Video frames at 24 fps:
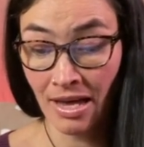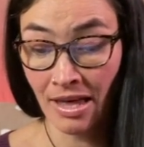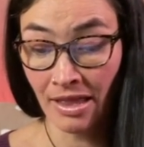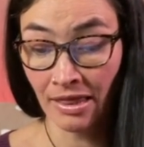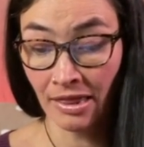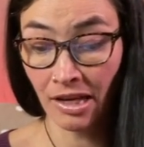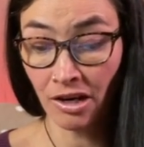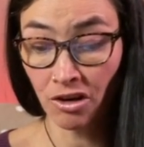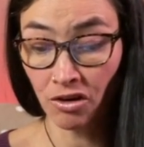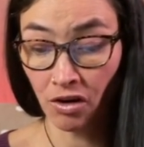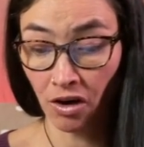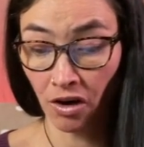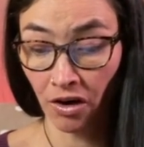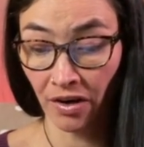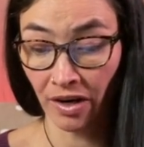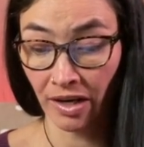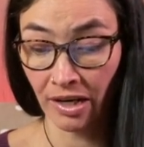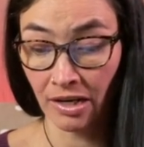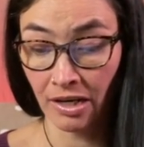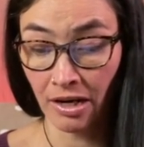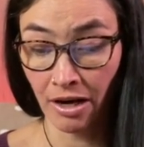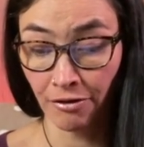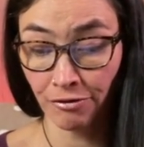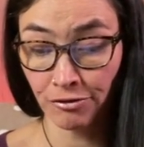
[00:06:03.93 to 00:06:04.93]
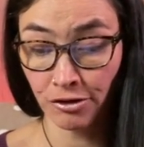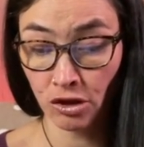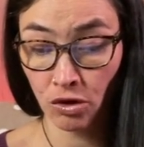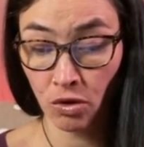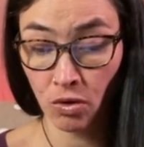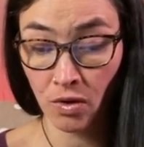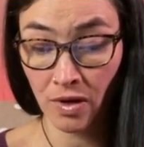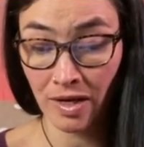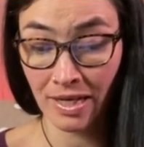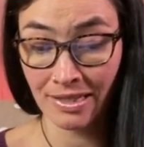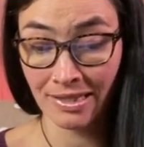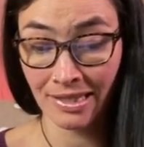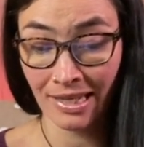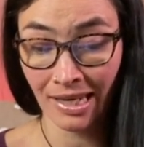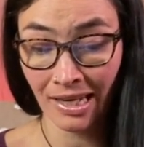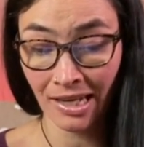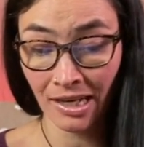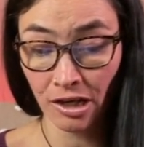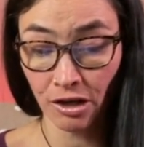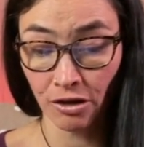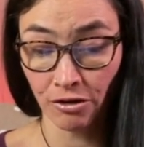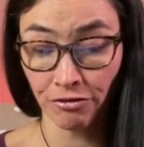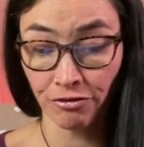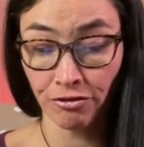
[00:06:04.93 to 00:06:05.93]
"There are enough toys
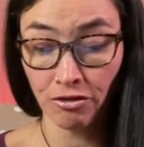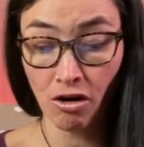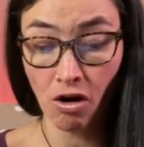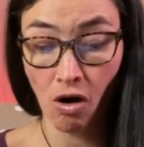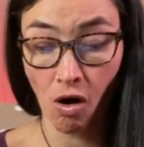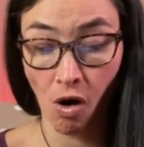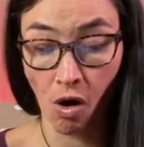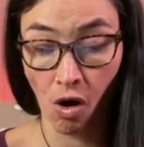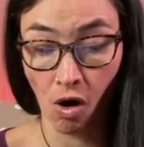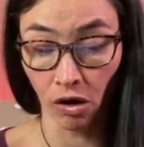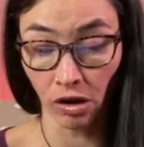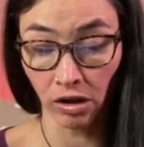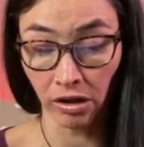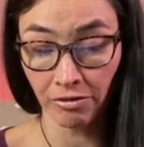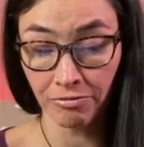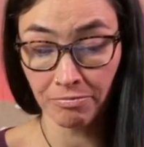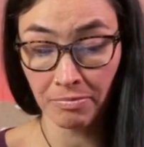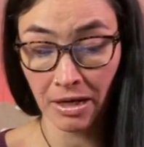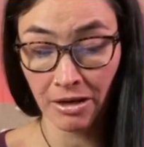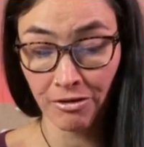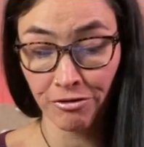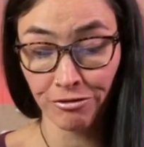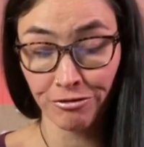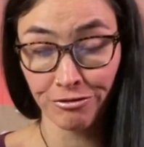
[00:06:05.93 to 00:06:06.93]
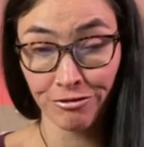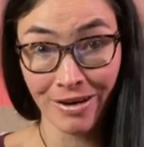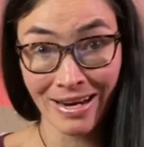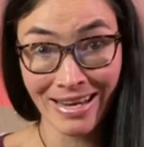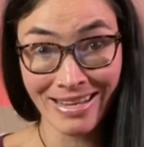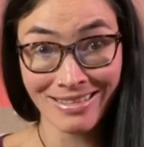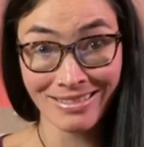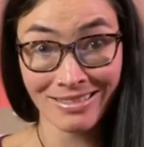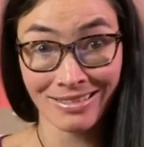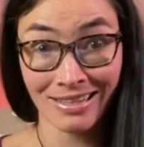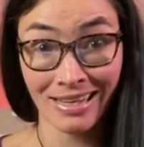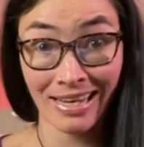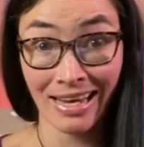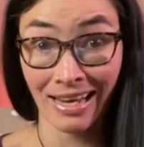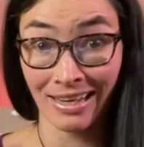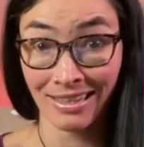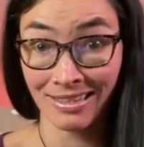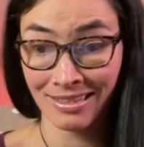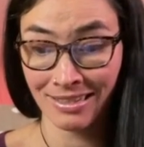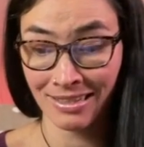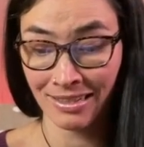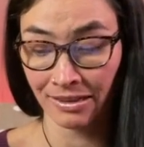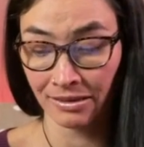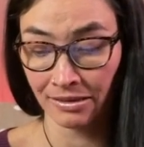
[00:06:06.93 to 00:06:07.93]
here for all of my friends," he
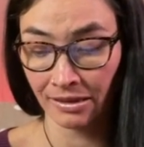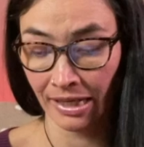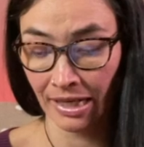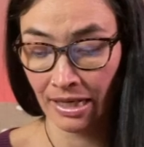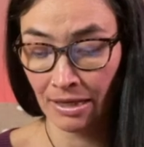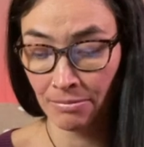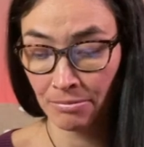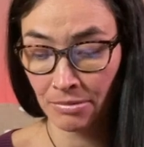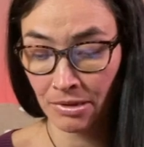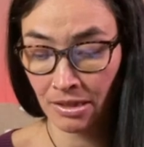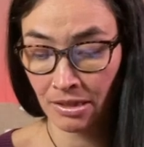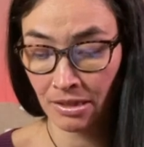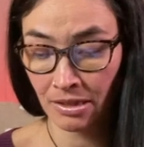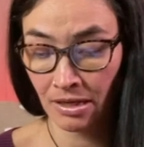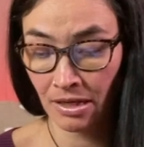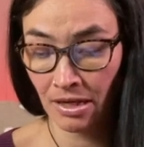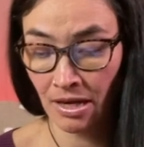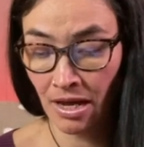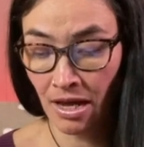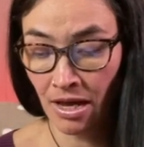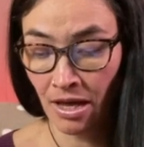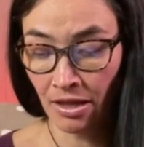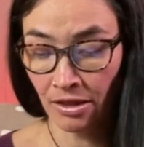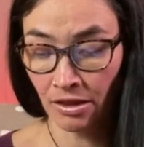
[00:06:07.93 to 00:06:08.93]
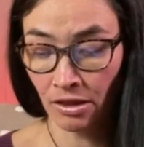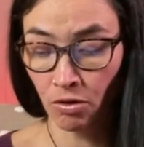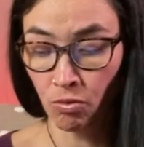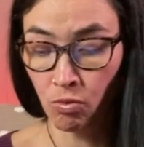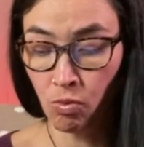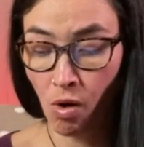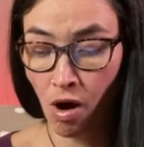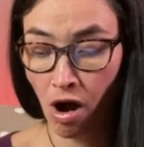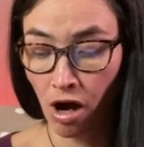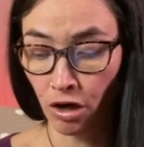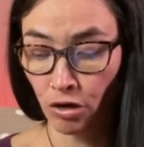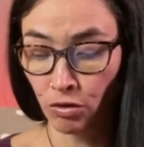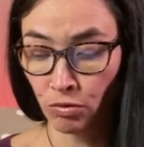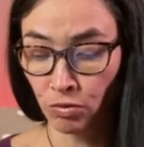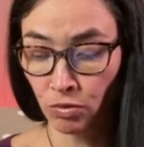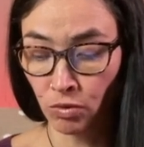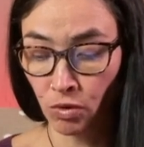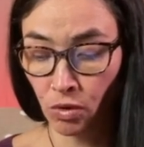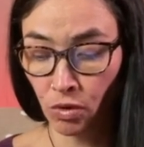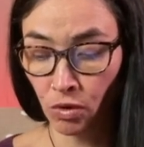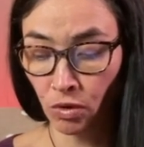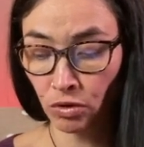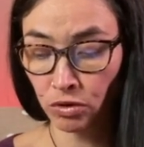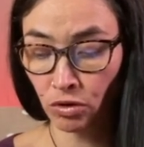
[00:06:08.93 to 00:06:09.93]
exclaimed. The wok
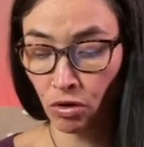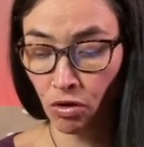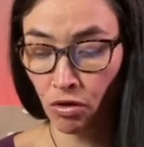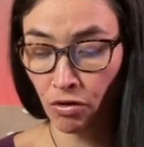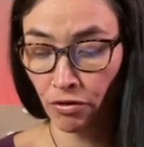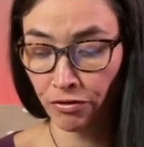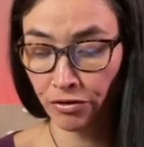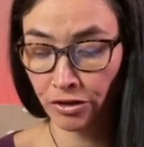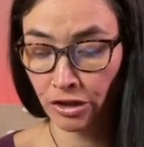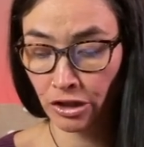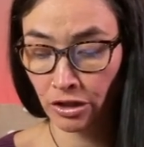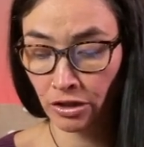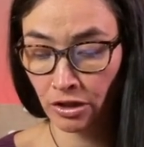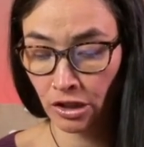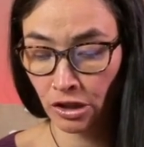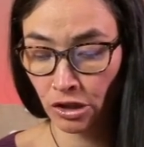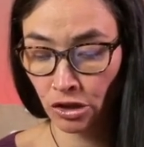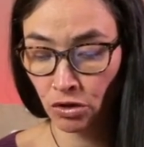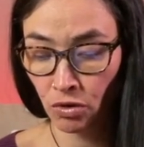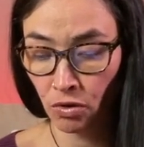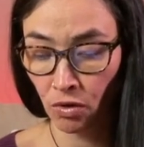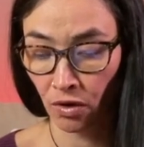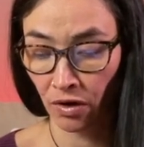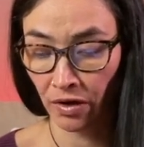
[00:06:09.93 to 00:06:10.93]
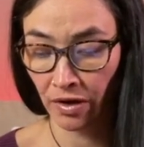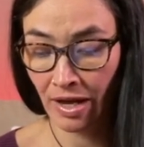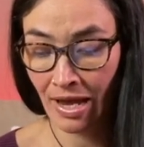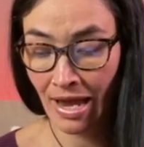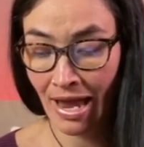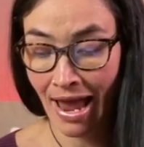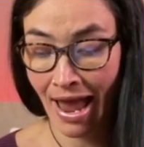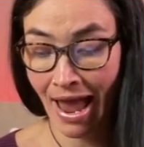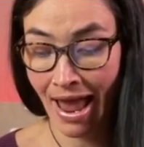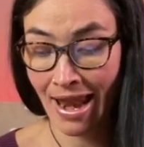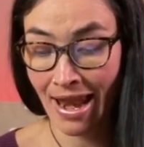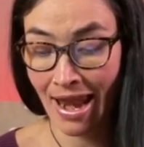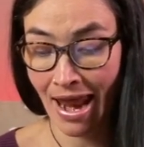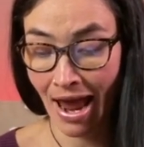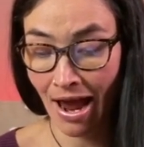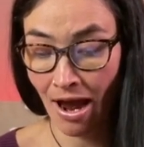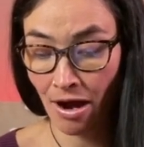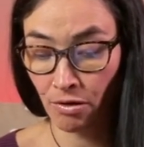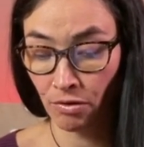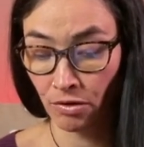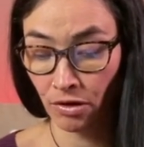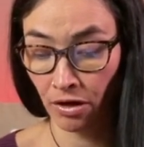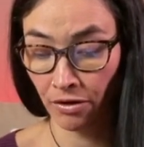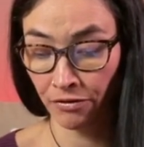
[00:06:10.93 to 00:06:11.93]
rolled over to the door and
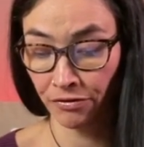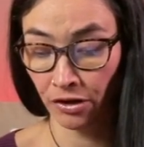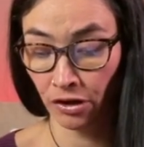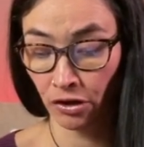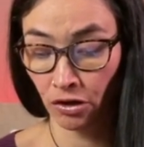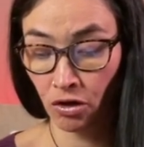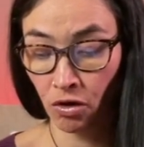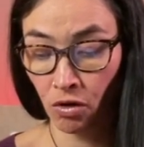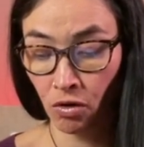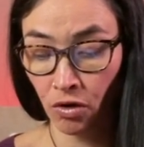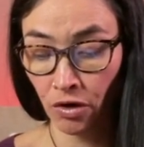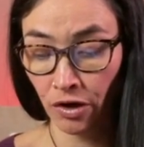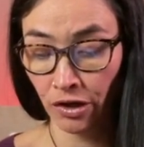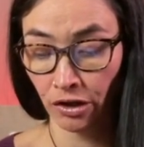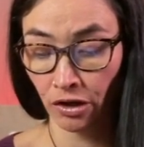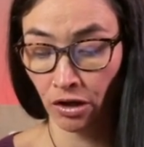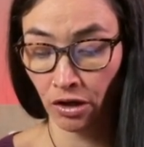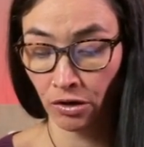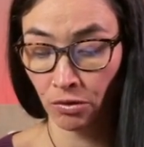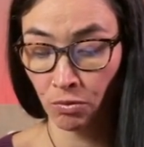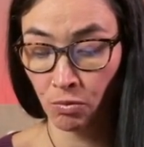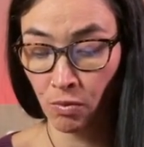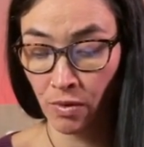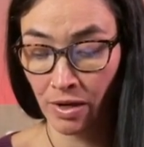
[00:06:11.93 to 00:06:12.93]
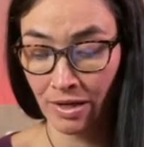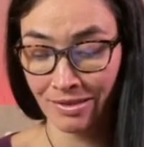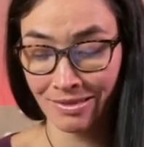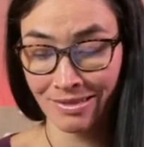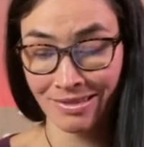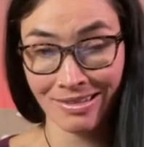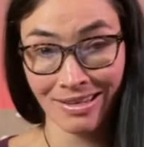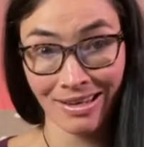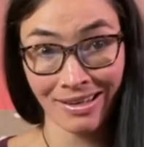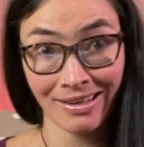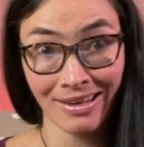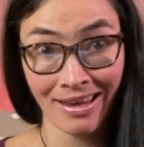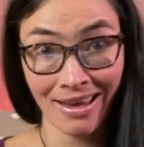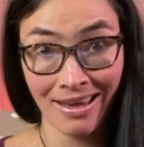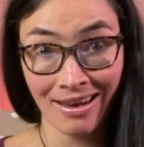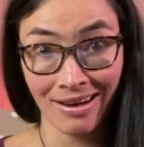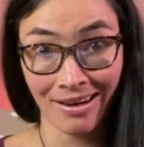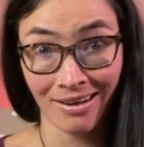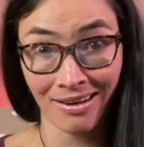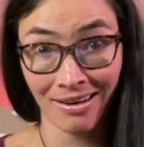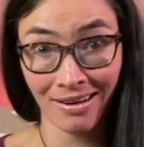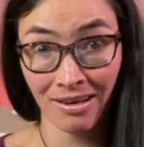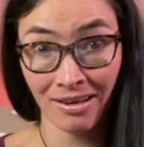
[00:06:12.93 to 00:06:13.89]
out of their courtyard once again.